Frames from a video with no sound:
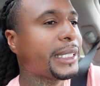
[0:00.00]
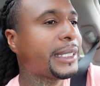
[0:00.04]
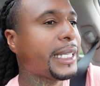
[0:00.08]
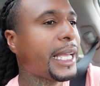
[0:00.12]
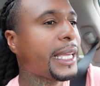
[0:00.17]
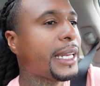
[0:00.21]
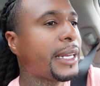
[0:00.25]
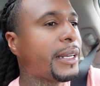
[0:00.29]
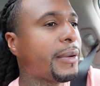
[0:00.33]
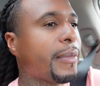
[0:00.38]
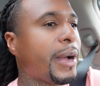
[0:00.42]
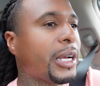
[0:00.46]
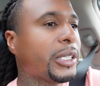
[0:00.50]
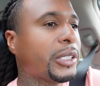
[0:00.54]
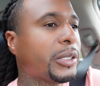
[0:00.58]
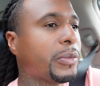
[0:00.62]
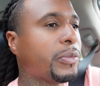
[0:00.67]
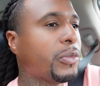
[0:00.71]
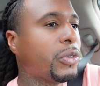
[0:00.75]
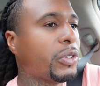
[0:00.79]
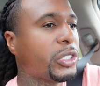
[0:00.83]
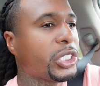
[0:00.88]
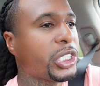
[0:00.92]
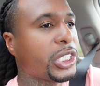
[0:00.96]
excited about
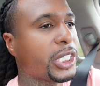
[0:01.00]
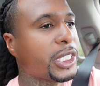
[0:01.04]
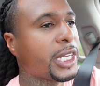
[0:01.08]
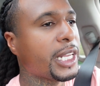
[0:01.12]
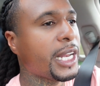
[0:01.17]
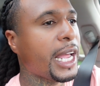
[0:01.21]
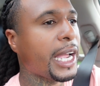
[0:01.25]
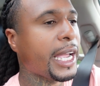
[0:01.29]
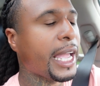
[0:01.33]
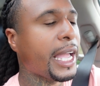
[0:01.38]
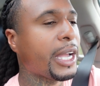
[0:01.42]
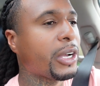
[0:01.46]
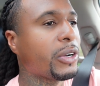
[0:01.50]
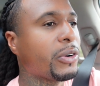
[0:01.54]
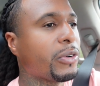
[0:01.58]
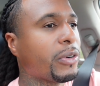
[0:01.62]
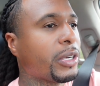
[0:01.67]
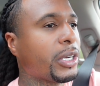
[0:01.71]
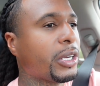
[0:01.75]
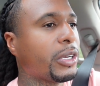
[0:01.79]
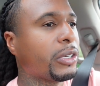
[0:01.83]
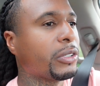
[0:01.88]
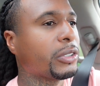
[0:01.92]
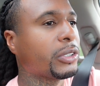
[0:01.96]
some more shit that I got
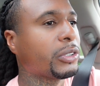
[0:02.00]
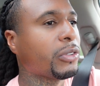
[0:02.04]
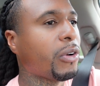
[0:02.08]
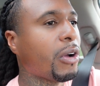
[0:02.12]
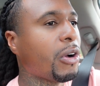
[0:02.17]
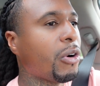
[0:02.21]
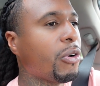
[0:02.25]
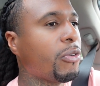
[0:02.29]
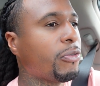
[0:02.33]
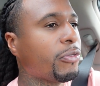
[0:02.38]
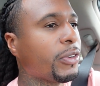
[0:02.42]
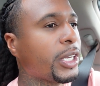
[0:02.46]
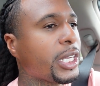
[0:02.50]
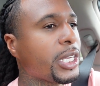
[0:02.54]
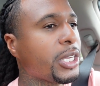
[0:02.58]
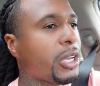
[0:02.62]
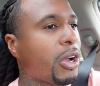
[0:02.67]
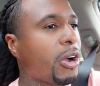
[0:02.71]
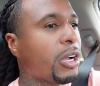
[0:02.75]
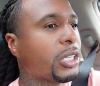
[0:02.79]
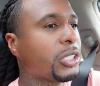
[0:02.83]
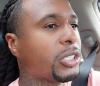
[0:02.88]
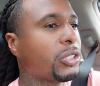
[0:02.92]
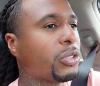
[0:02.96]
going on. So hopefully
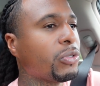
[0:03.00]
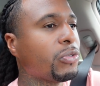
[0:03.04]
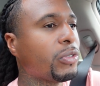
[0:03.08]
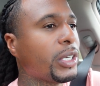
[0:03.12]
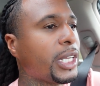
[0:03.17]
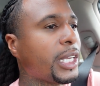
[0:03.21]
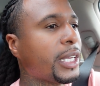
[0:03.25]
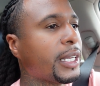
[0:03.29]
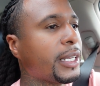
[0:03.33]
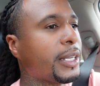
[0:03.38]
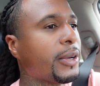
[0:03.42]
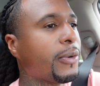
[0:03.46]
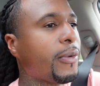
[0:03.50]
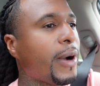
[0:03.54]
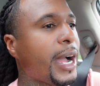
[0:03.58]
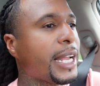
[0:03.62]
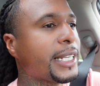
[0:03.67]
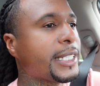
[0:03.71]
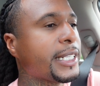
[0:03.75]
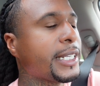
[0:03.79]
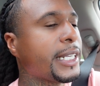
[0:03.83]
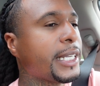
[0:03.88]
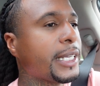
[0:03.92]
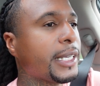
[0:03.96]
y'all tuned in and
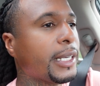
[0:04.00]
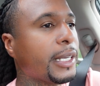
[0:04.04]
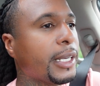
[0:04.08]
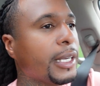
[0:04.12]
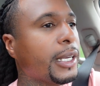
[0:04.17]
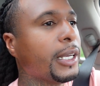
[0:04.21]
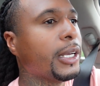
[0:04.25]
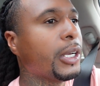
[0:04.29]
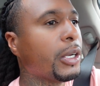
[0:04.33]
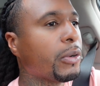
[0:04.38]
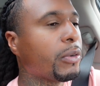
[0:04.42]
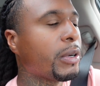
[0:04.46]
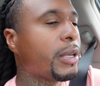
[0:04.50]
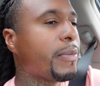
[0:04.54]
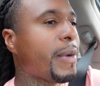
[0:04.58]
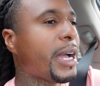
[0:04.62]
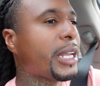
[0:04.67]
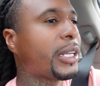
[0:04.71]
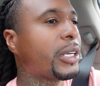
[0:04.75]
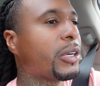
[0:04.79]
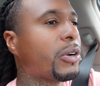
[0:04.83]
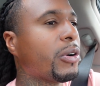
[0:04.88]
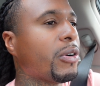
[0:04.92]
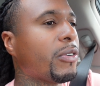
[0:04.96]
watching it. We
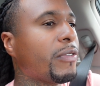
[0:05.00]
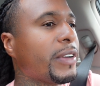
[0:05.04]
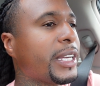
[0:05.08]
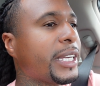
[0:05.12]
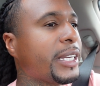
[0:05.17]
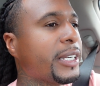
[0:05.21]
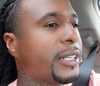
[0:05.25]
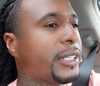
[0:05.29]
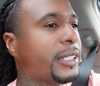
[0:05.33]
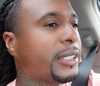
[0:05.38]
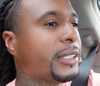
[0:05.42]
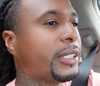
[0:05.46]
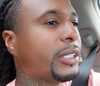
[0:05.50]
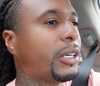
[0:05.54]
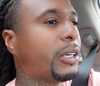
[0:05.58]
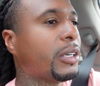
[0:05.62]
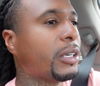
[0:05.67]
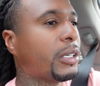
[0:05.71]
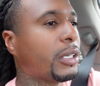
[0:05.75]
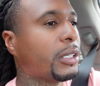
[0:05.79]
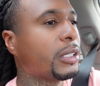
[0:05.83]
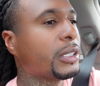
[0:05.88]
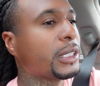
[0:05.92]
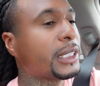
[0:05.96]
about to go over here,
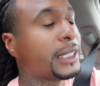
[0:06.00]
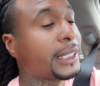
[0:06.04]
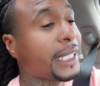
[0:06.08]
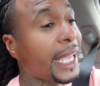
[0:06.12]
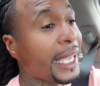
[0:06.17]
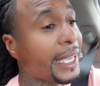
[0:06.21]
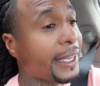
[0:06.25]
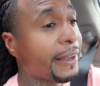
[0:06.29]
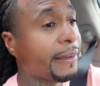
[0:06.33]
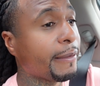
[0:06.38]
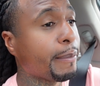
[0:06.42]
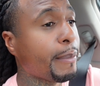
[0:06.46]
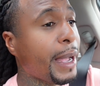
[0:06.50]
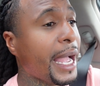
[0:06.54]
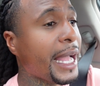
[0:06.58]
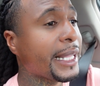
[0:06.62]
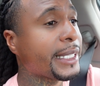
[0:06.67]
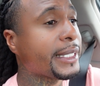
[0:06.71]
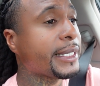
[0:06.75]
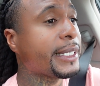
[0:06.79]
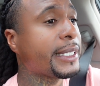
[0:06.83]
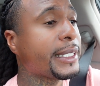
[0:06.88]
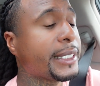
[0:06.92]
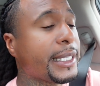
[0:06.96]
say goodbye
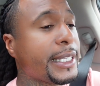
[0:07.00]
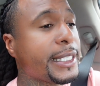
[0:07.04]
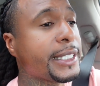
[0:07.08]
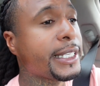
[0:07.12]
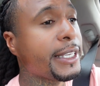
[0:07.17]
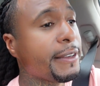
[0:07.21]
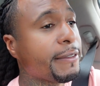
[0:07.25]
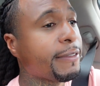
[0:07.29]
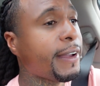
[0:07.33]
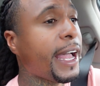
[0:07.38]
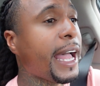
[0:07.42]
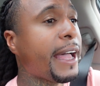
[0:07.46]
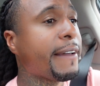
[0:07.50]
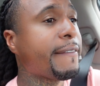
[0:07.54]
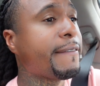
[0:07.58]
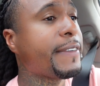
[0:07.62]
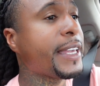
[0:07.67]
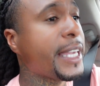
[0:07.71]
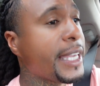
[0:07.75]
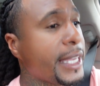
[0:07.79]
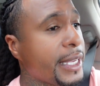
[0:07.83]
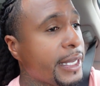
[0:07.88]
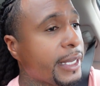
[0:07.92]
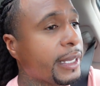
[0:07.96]
to the
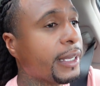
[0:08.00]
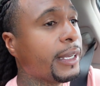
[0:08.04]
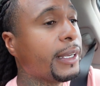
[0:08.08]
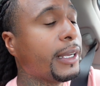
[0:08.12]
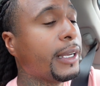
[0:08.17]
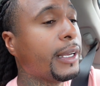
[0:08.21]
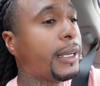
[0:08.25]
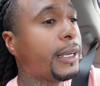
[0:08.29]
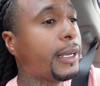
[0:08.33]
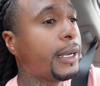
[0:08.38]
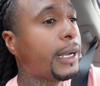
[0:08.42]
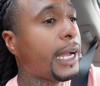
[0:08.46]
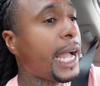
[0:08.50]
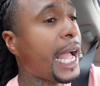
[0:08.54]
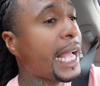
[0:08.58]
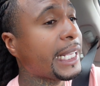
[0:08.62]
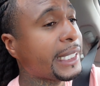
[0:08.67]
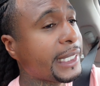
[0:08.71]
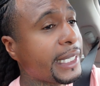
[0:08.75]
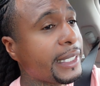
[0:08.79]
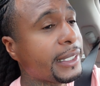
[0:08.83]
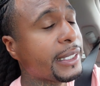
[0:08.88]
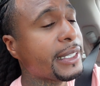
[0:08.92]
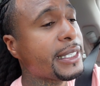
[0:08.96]
CT5B. I
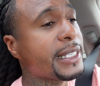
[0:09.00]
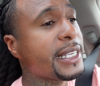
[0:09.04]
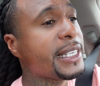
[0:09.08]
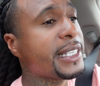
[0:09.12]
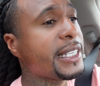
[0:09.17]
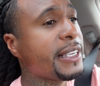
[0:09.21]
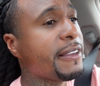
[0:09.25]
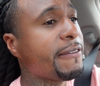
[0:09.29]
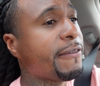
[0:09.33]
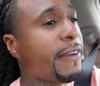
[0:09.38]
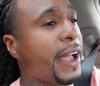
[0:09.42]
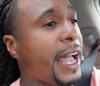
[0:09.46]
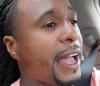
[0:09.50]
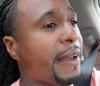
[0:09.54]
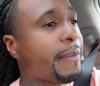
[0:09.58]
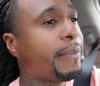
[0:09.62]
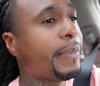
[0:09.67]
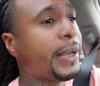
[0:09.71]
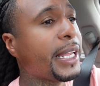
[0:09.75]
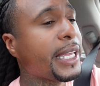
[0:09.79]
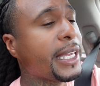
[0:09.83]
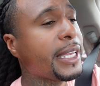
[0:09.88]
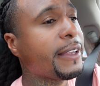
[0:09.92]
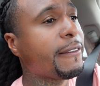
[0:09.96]
seen the
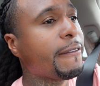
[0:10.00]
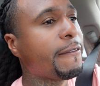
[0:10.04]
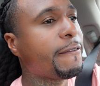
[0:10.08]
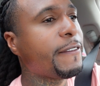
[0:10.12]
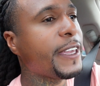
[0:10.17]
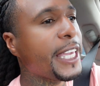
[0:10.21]
CT5B